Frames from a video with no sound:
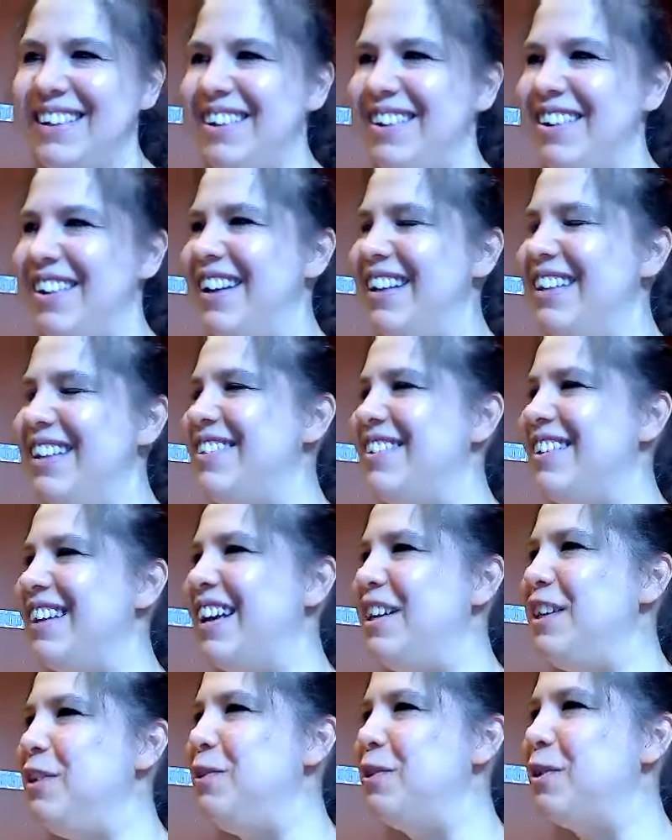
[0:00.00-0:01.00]
Good. So
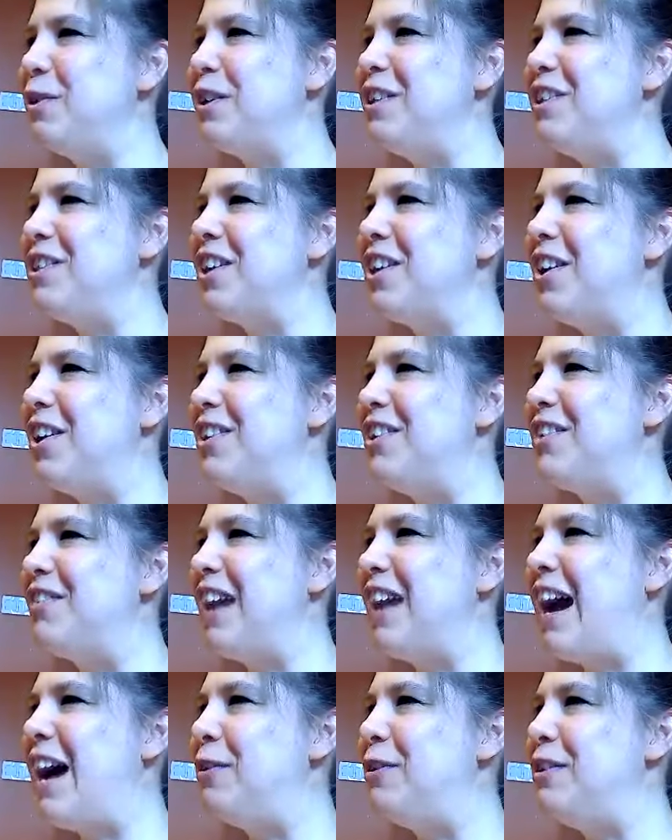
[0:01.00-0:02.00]
again, you are in charge of
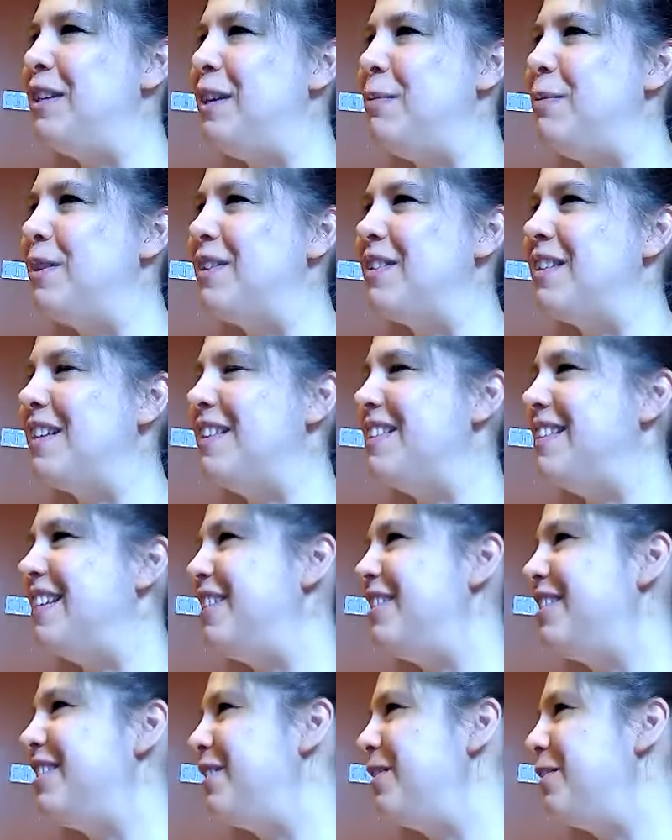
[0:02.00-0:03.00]
how deep the
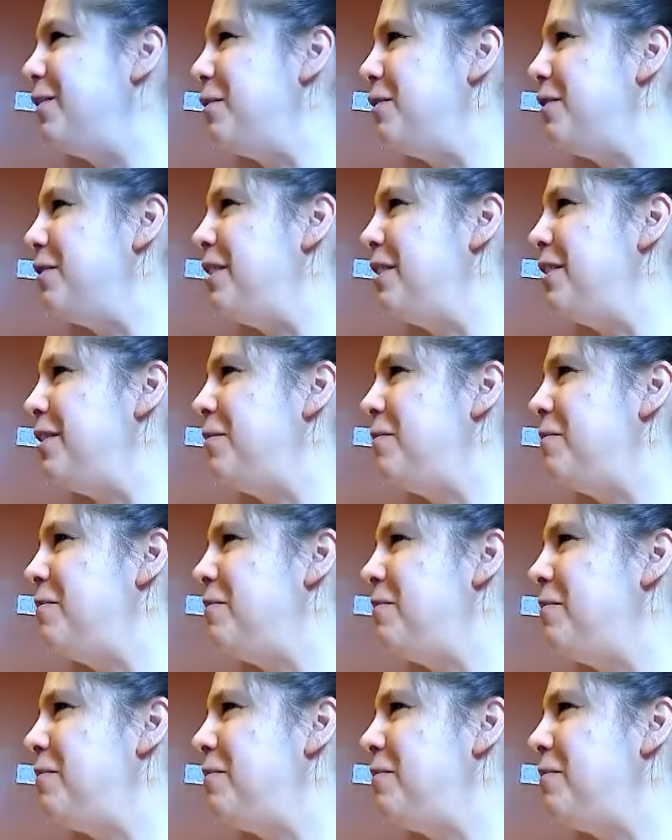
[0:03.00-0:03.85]
sensation goes here.